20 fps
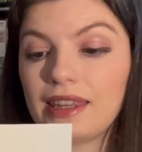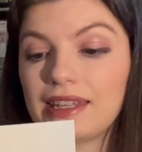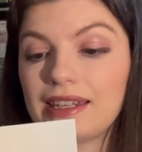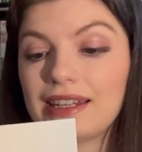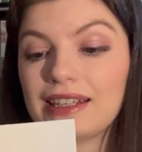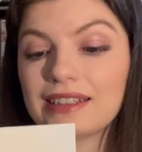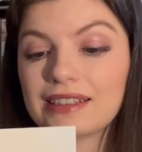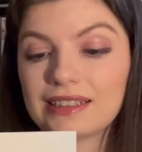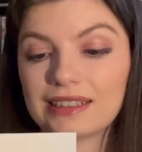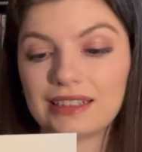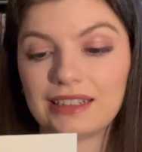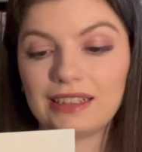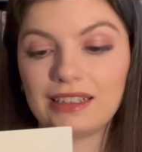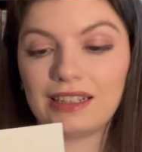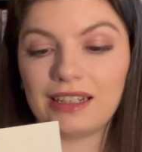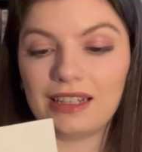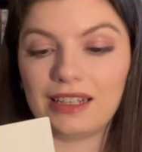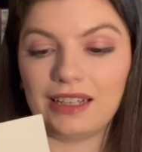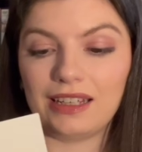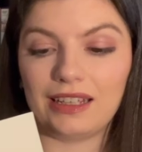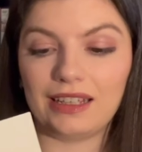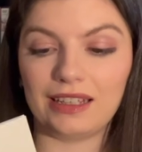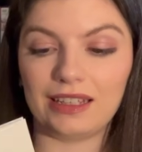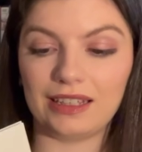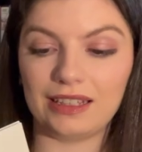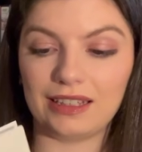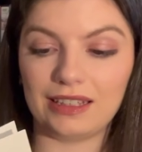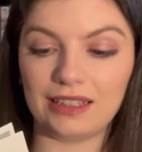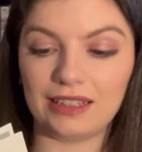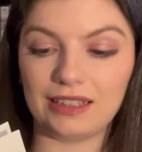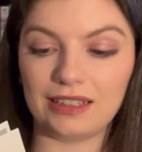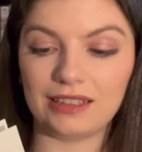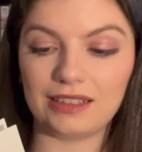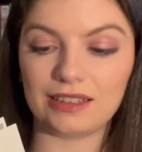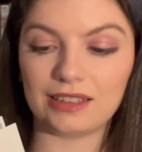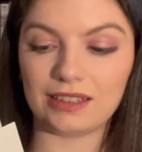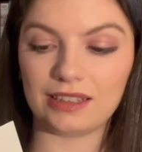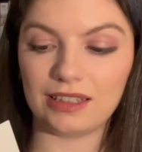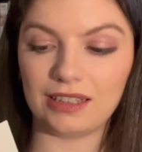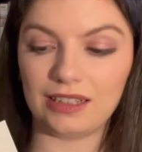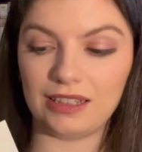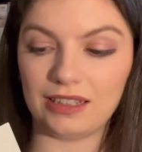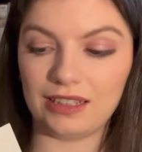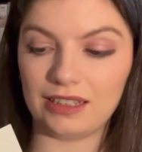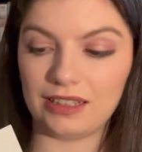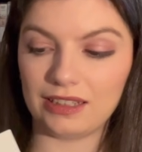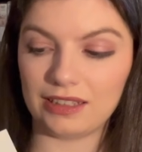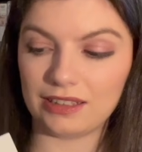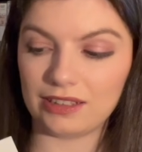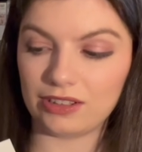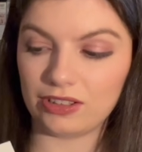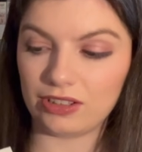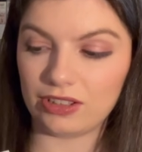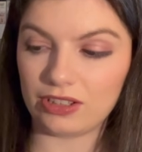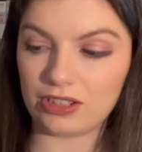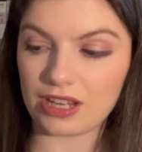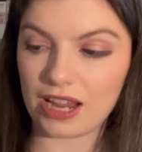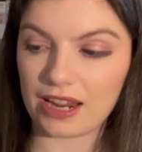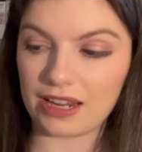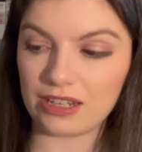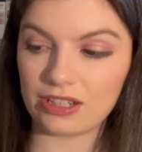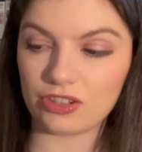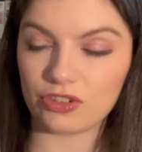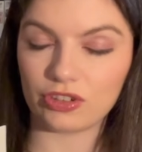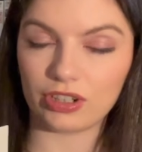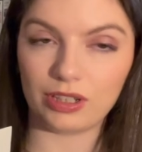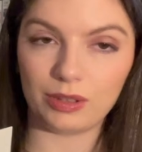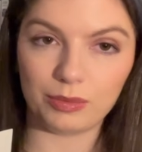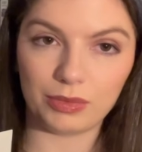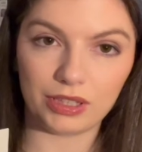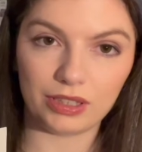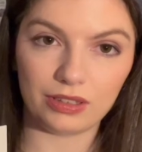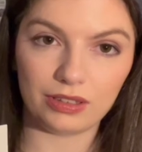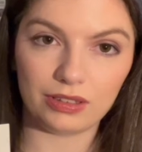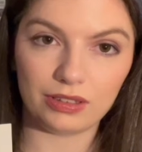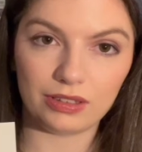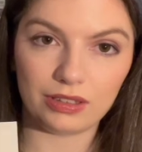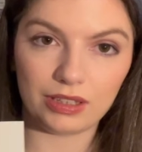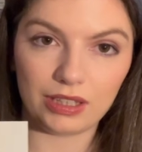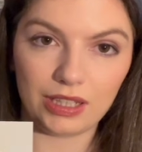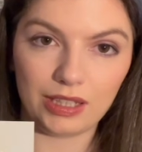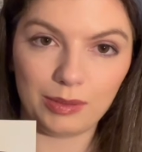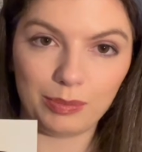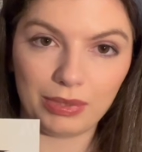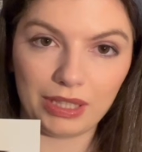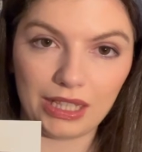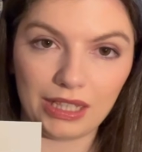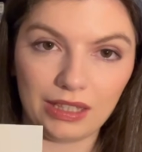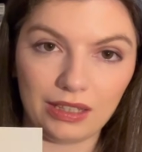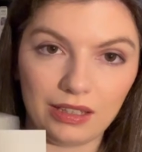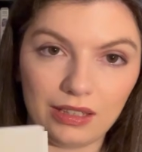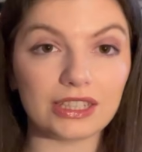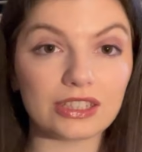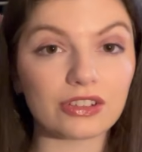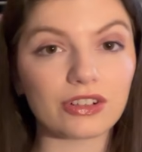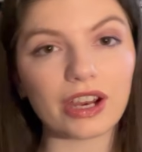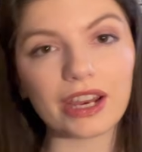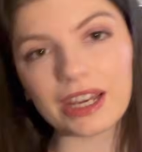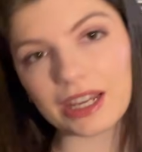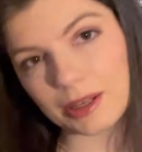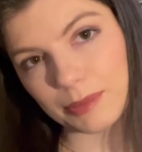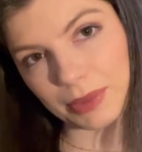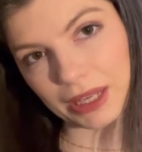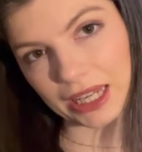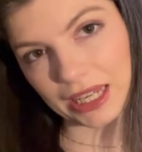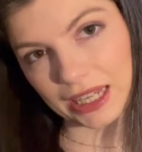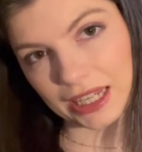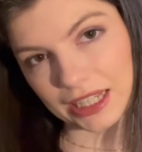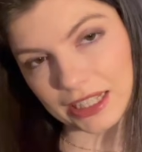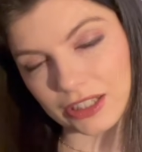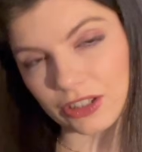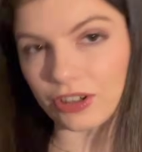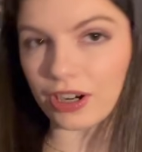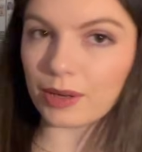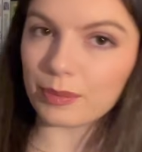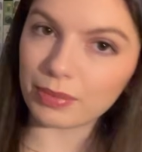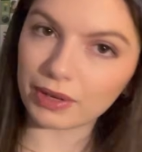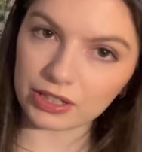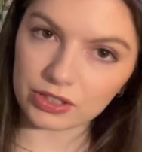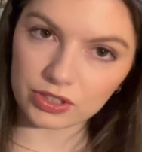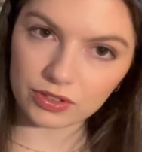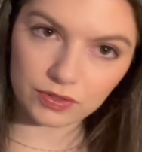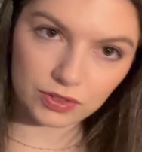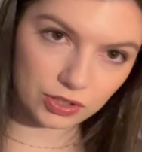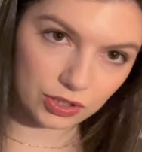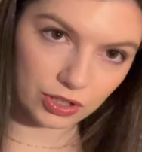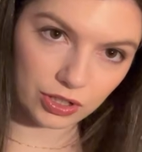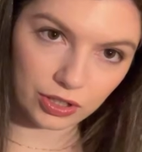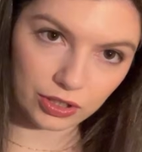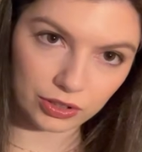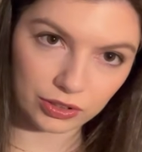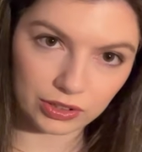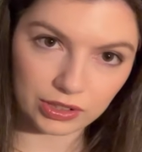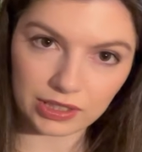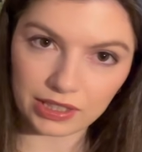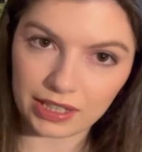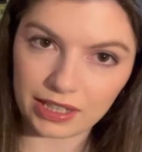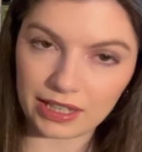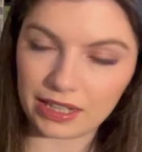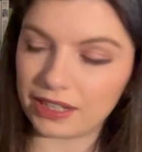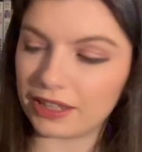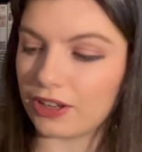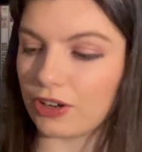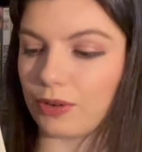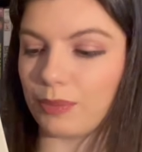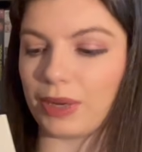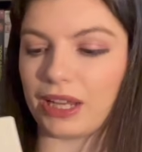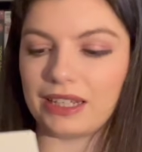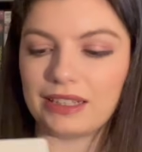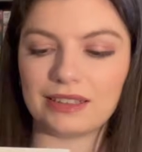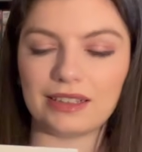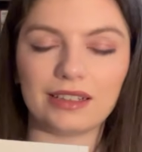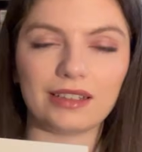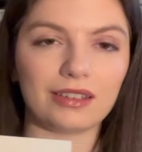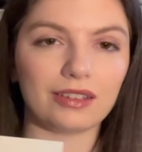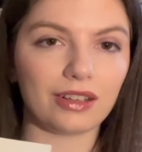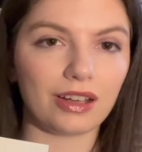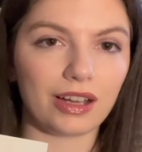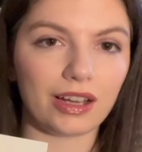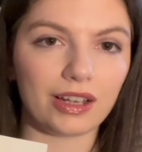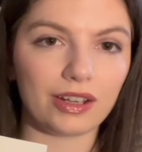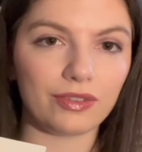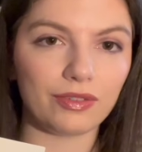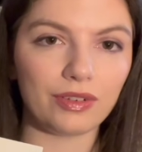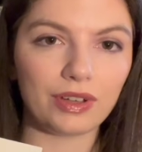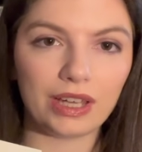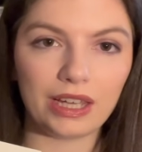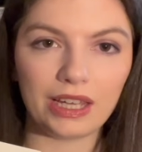the next CD is the Daydreamers EP. It's a great EP, it's a great bunch of songs, and they're amazing live,